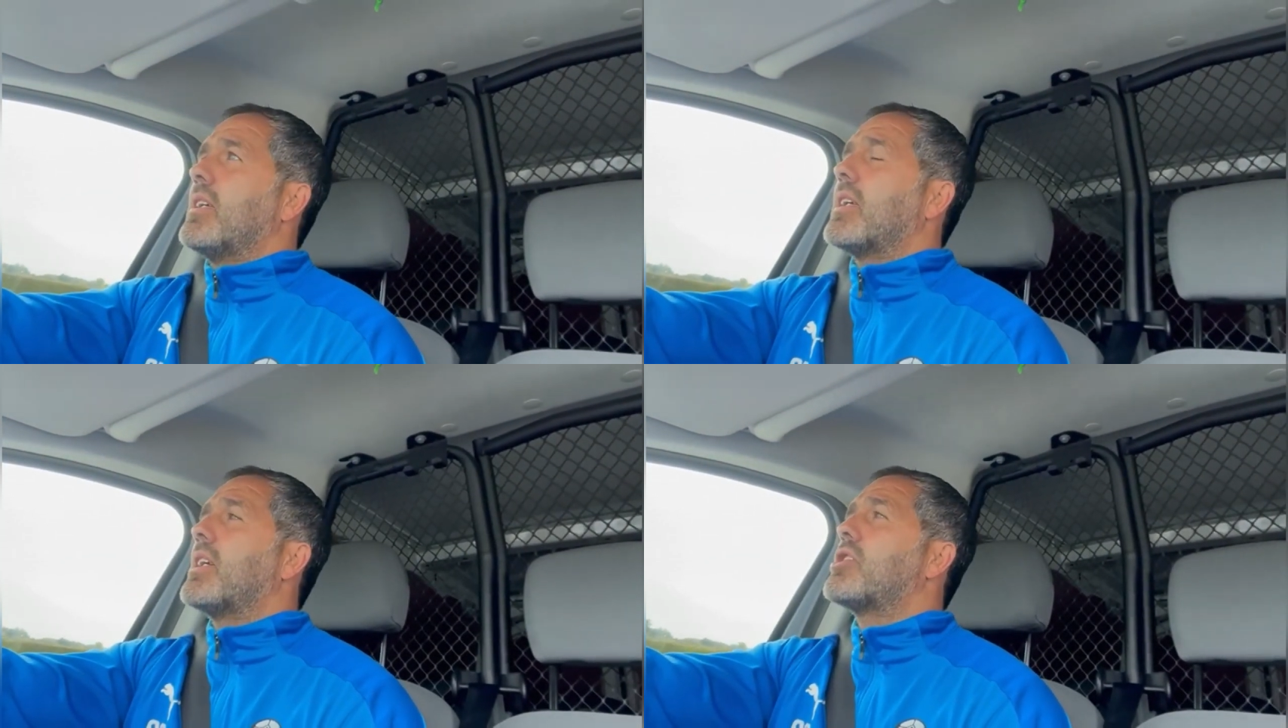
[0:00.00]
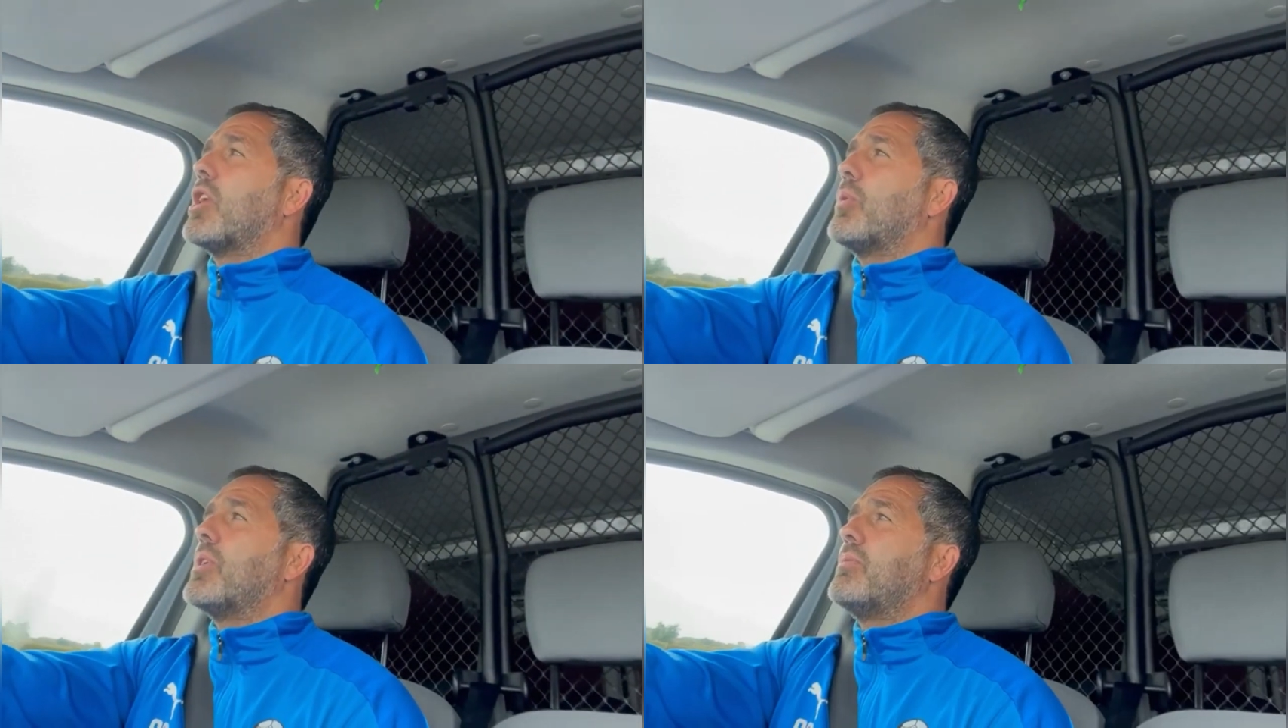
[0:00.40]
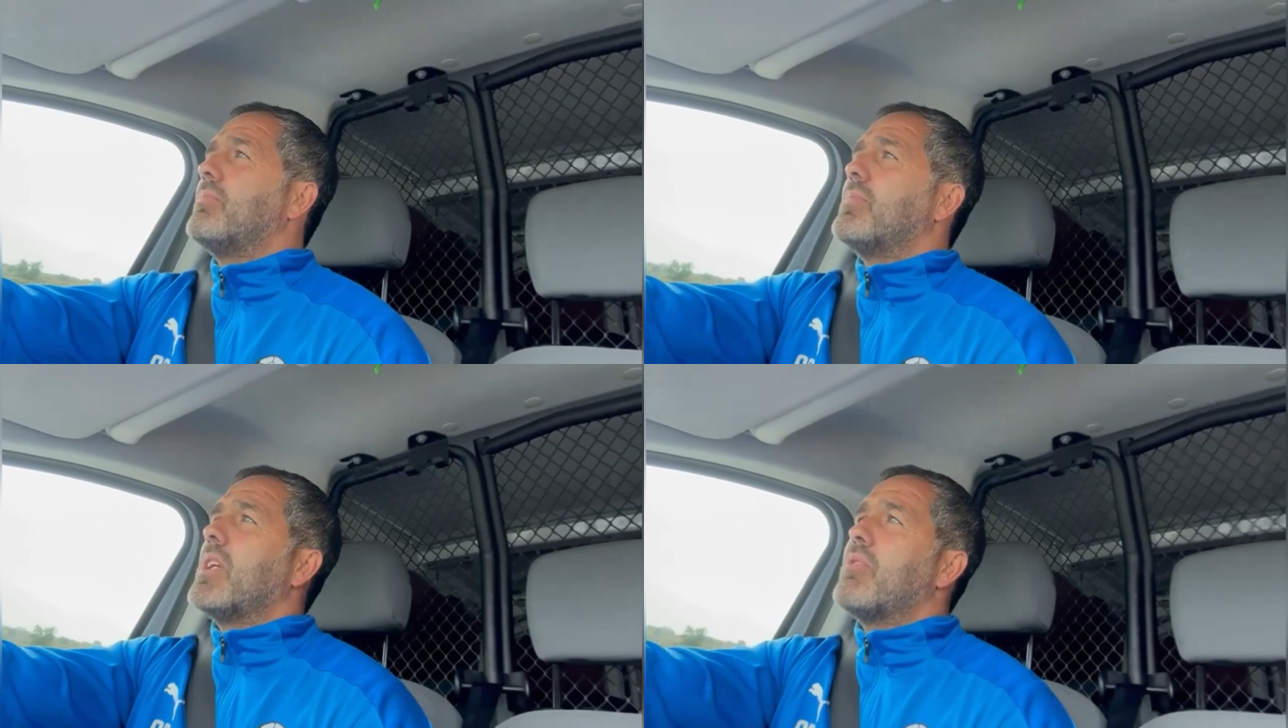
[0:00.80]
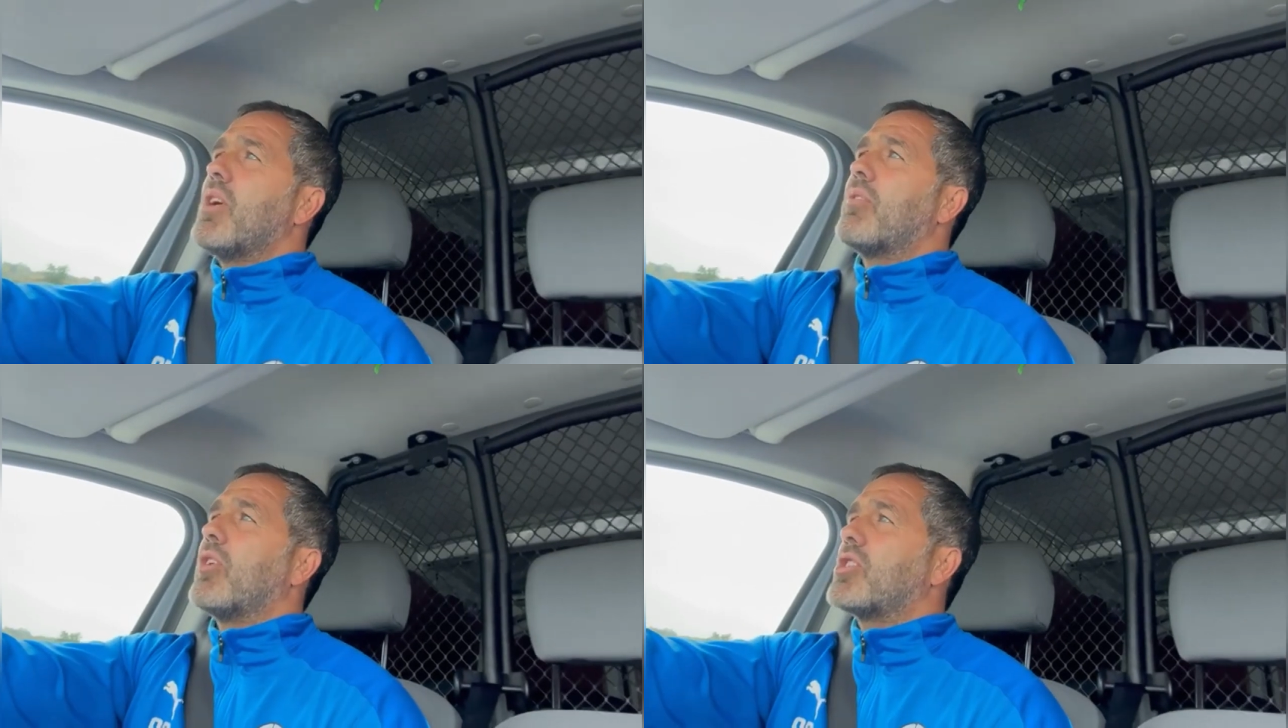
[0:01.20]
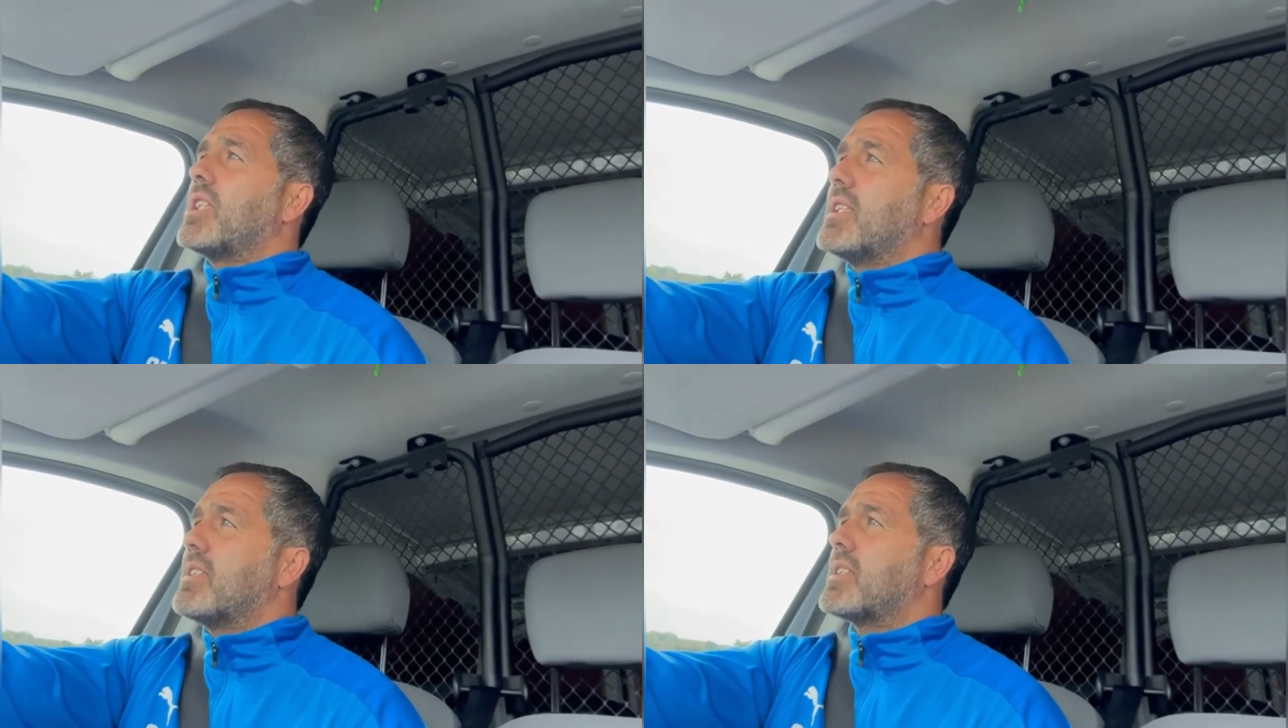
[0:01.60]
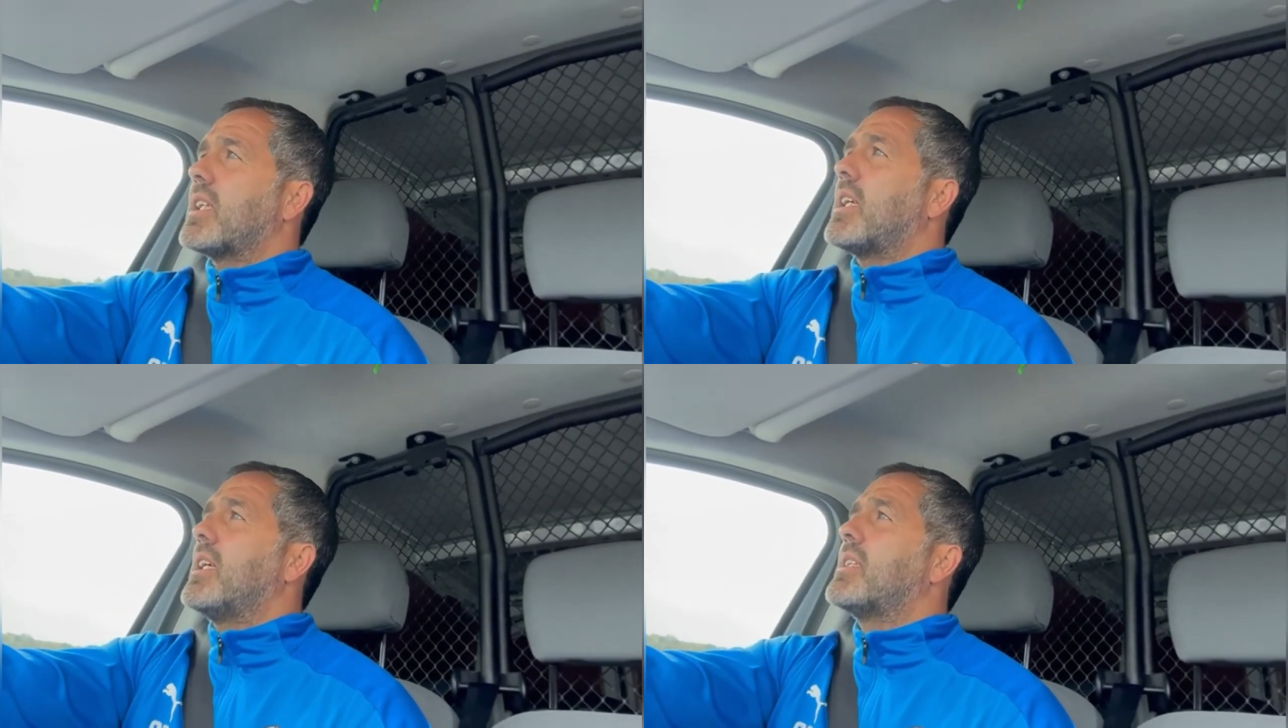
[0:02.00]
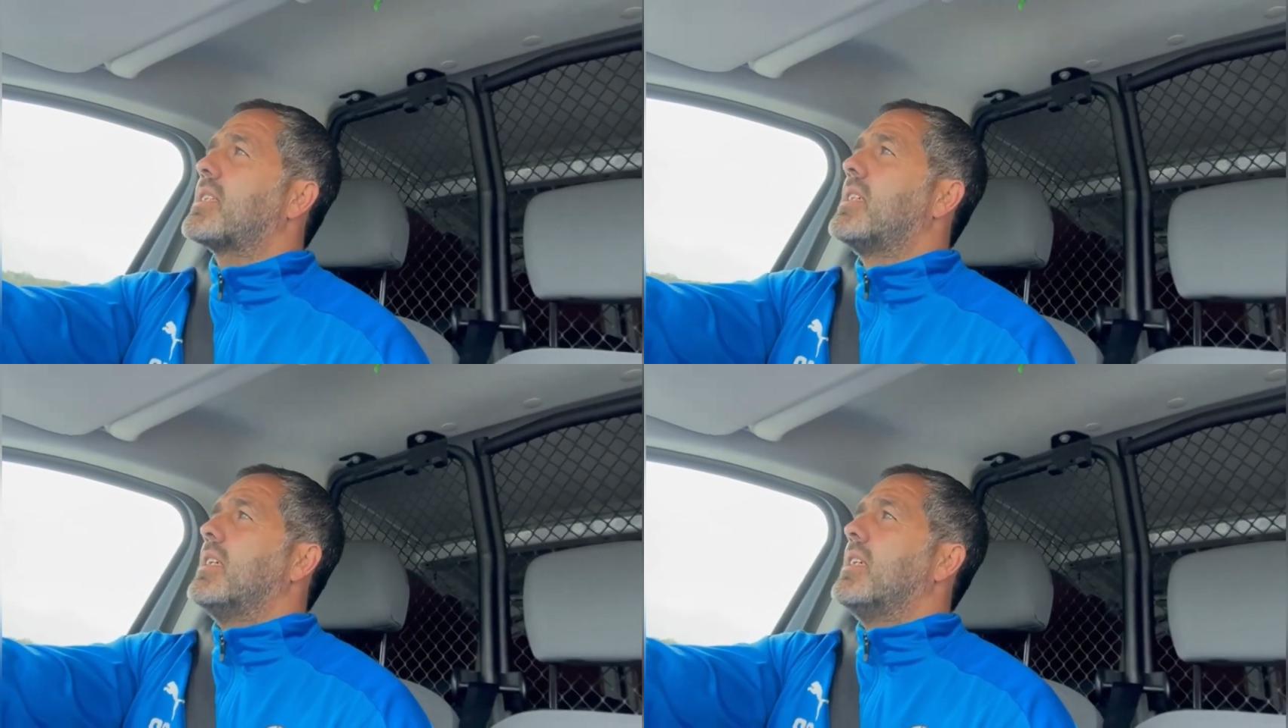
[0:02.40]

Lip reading: against Luton. Even though I've got season tickets,